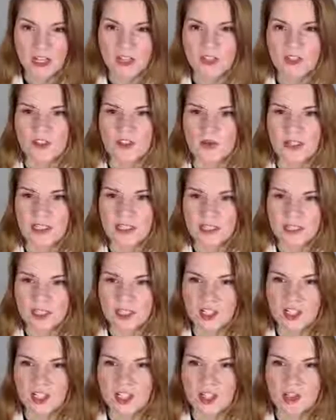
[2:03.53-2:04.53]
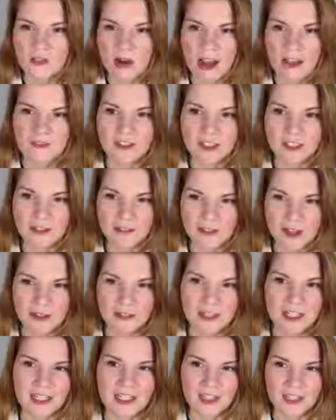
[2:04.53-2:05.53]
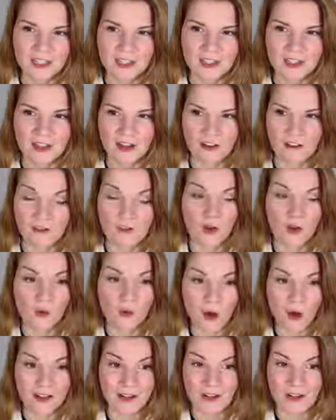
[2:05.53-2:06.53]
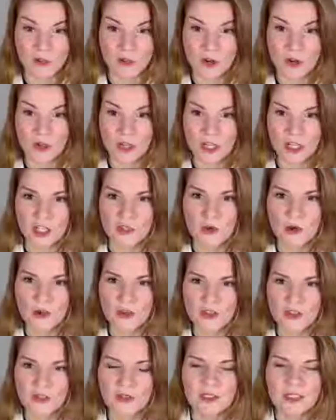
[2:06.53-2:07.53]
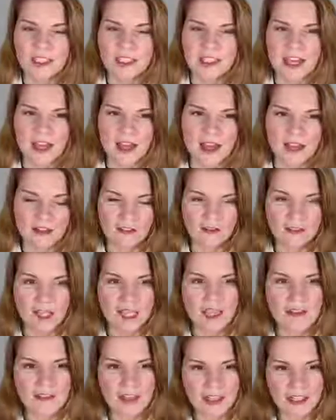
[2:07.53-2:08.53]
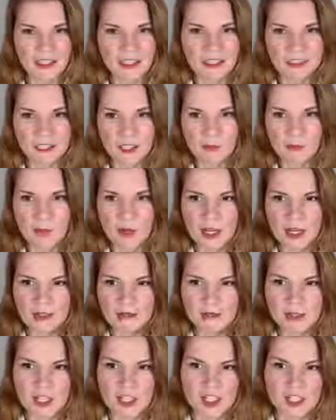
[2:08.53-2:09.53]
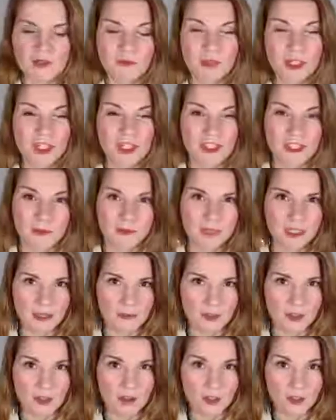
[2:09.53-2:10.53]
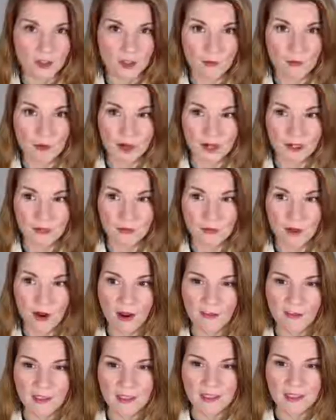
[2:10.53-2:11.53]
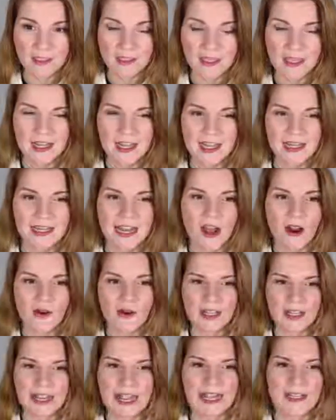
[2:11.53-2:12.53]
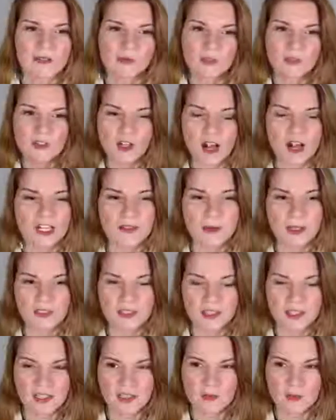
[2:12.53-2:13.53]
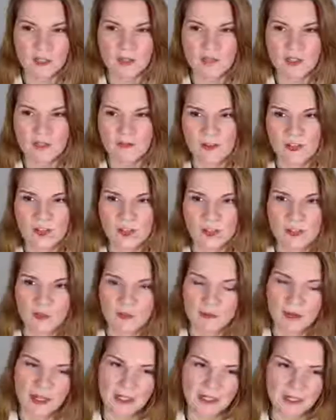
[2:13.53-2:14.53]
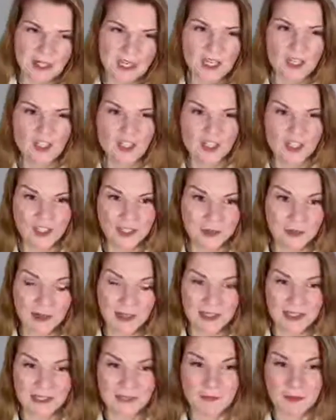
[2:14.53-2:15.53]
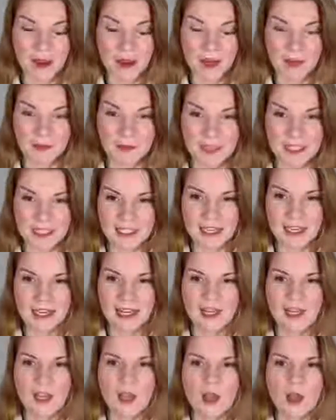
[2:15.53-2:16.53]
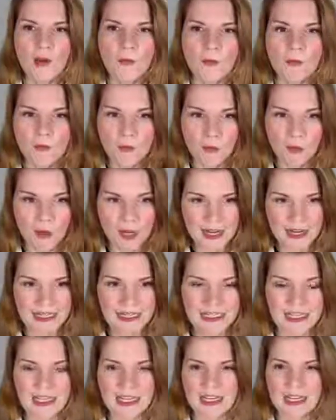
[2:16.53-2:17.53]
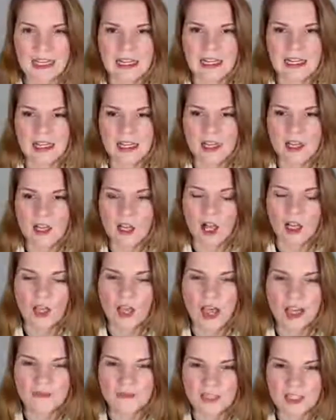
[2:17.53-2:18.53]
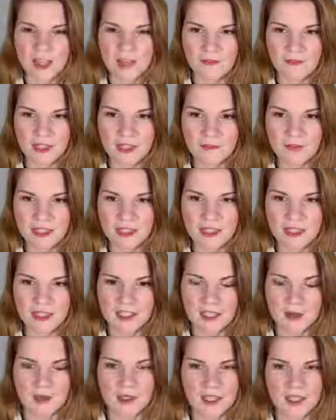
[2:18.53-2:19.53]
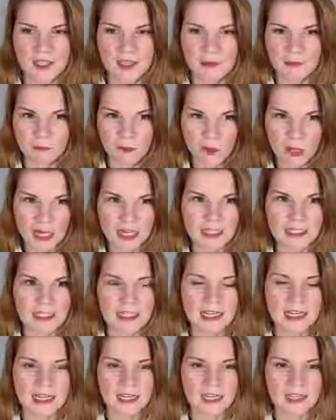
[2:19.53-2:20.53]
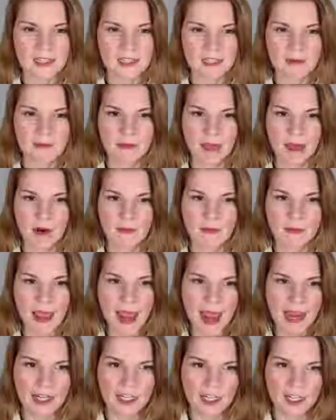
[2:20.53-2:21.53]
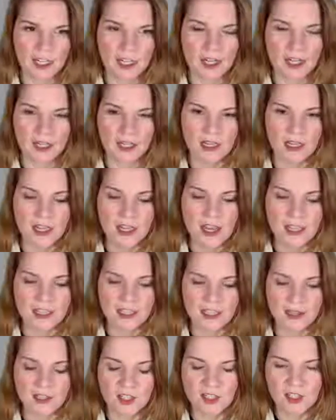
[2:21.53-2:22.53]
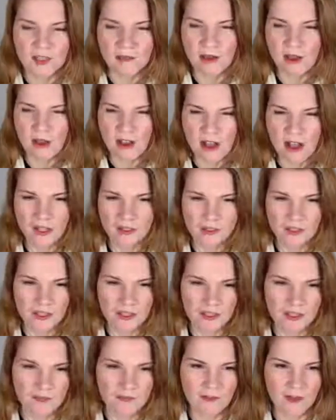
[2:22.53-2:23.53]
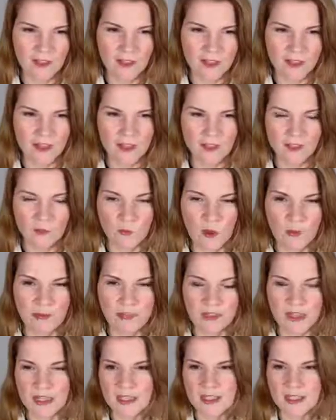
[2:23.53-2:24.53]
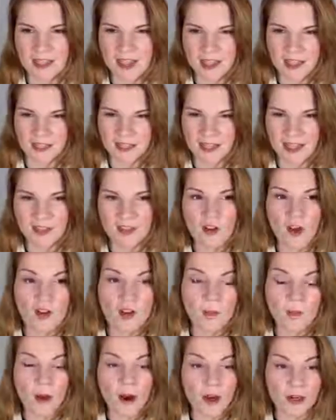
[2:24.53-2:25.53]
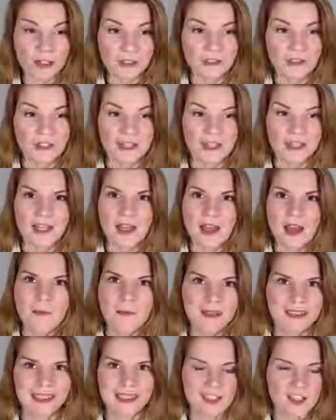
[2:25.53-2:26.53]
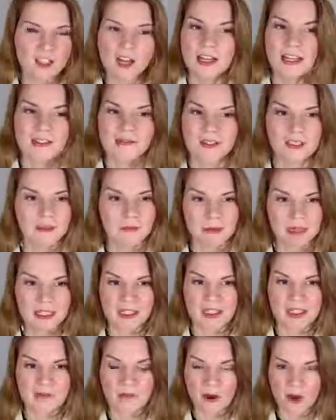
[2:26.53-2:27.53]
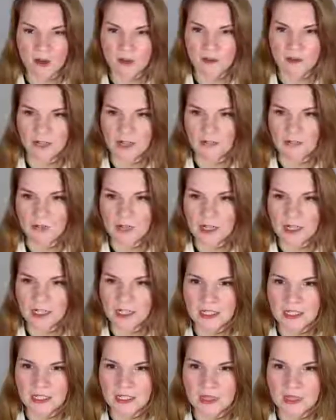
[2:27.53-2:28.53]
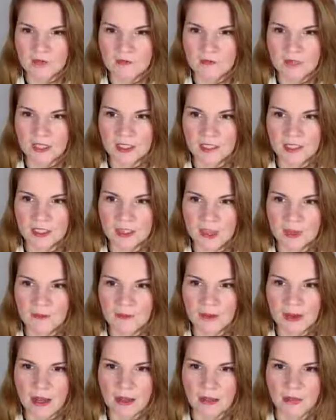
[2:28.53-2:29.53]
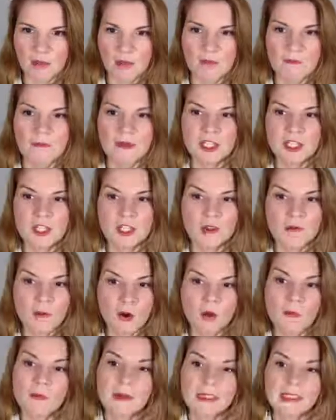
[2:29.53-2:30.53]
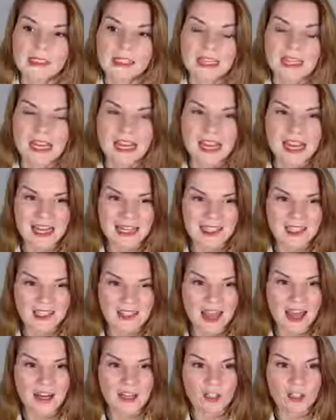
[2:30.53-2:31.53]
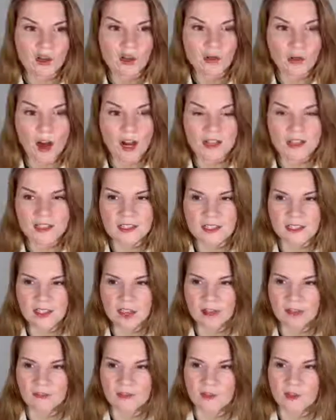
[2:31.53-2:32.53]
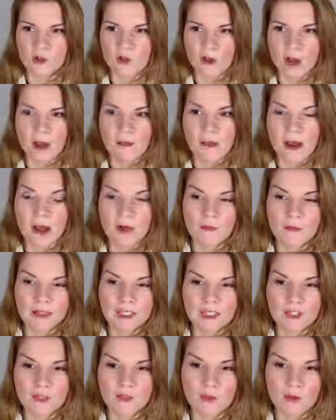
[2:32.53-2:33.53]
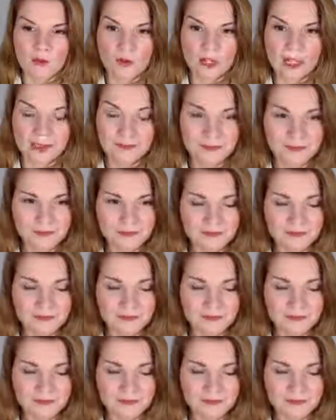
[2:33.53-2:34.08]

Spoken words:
So in addition to drafting the foundations of your why story, you also need to have that clear brand mission, which is sometimes called your brand promise. Now, again, we've talked about this in the previous videos, but just to bring us back up to date, branding, a lot of us have this misconception that branding is about packaging. It's just about colors and font styles and websites, and that's all a part of it, but that's not even the biggest part of it. Branding is really about your mission moment. It's that crux of your About Me story.